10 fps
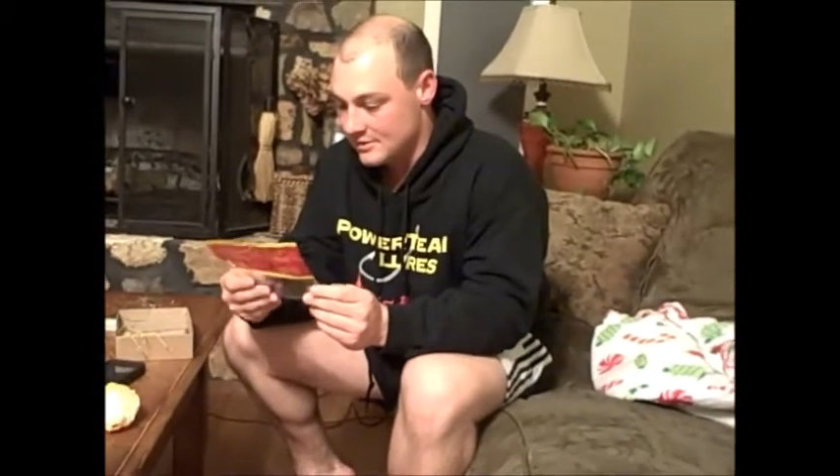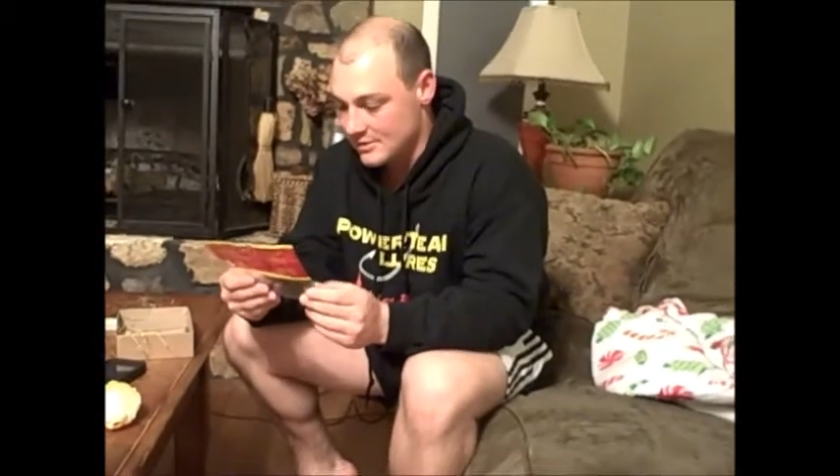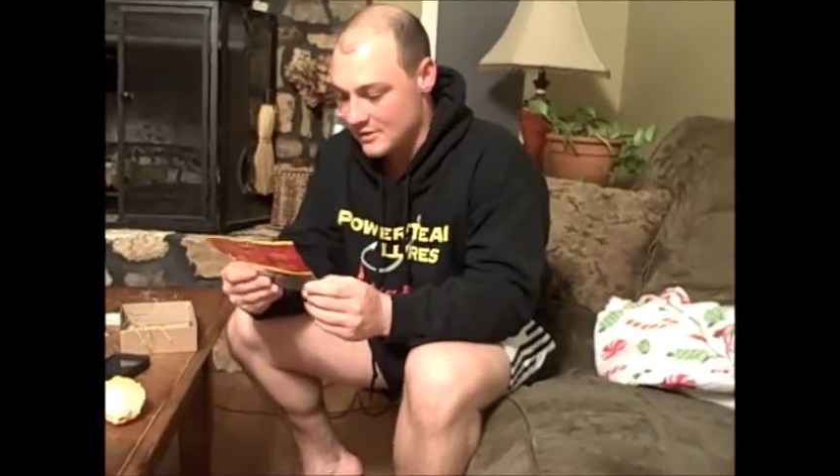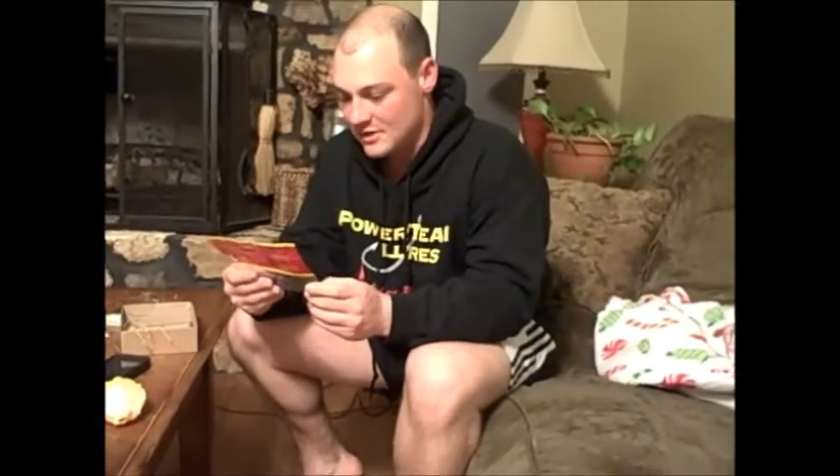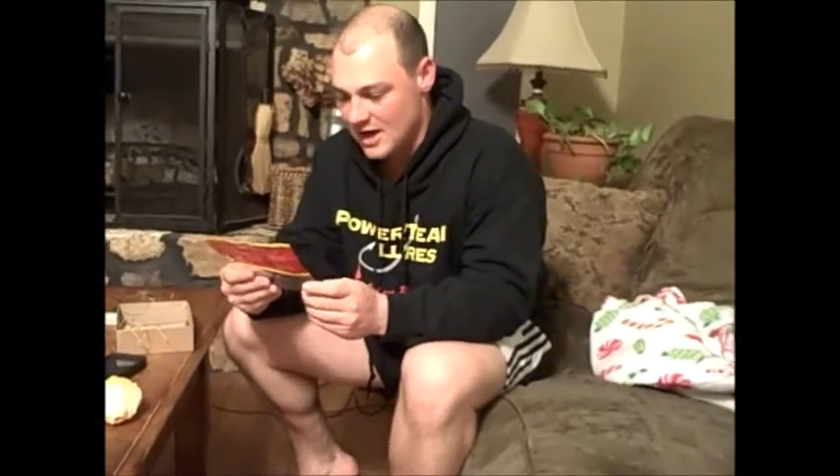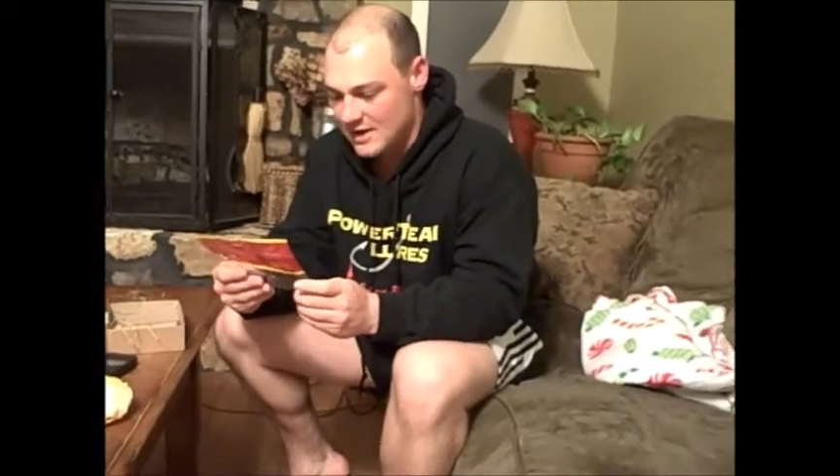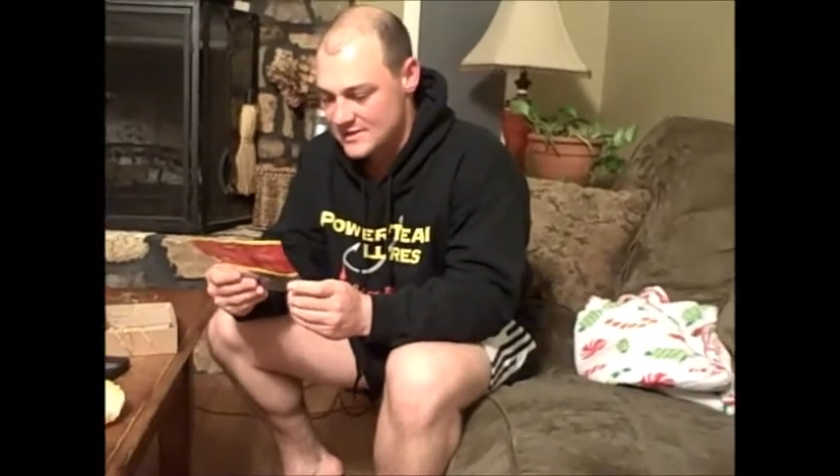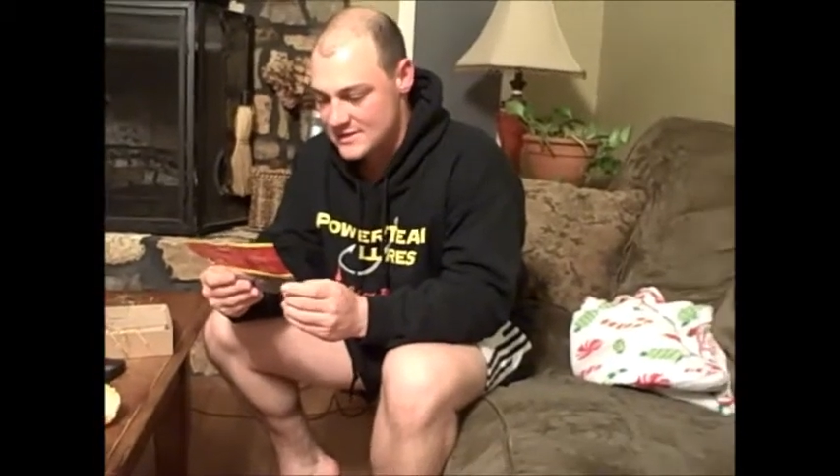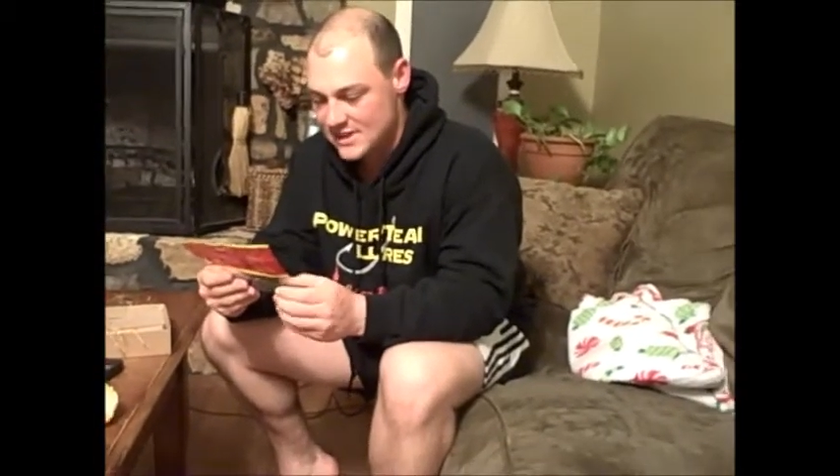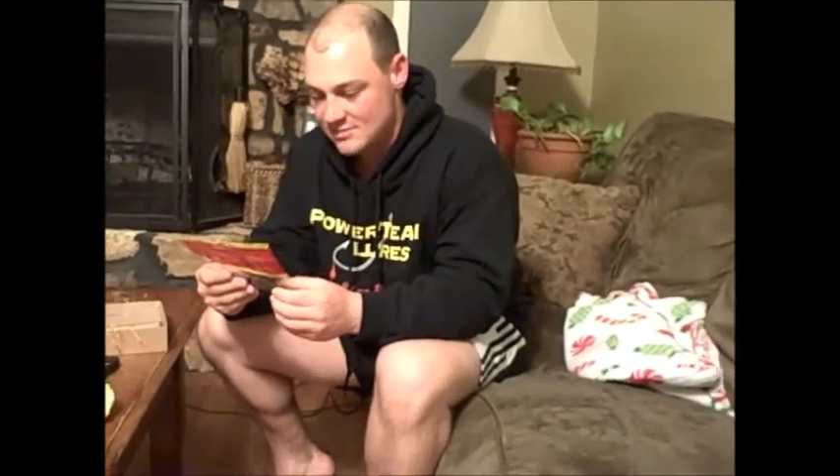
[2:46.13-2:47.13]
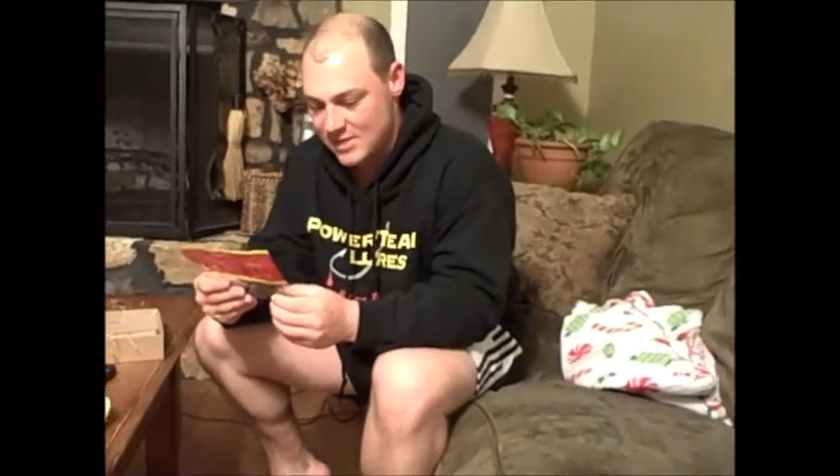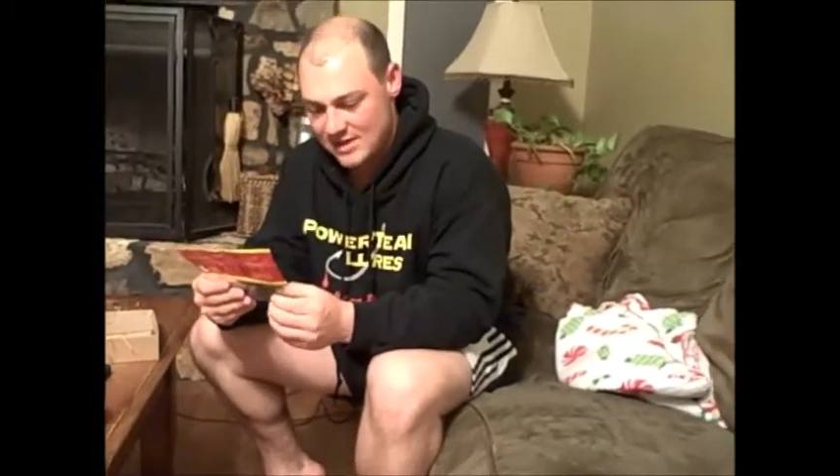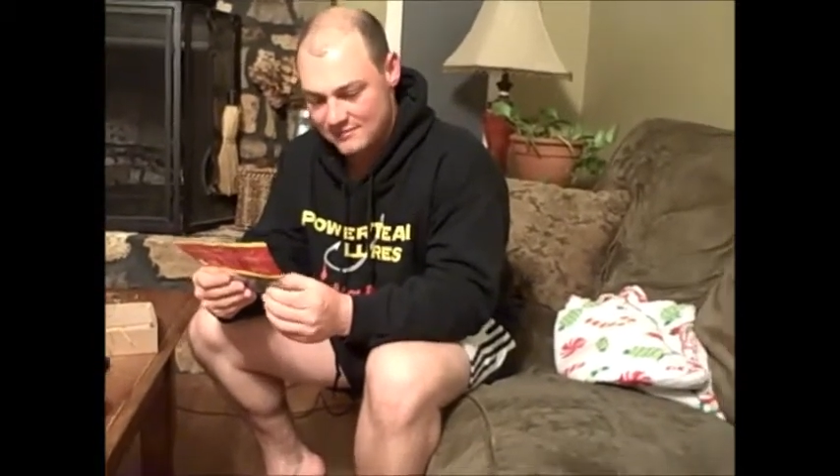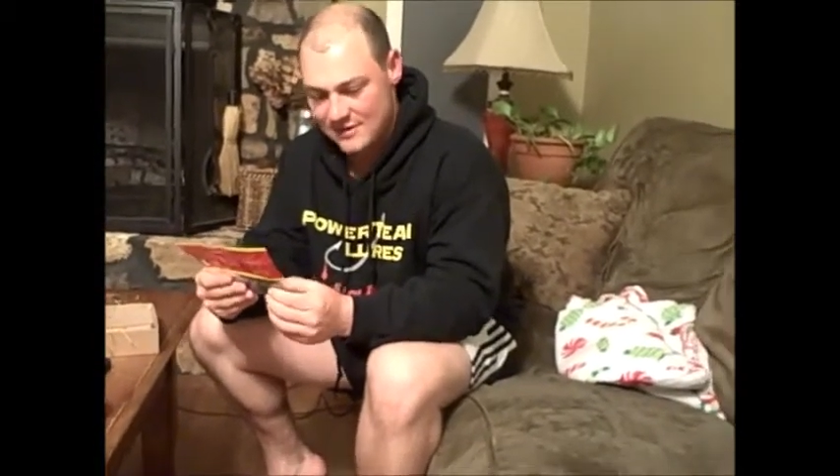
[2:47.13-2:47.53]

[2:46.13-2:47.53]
Another kind of stick bait.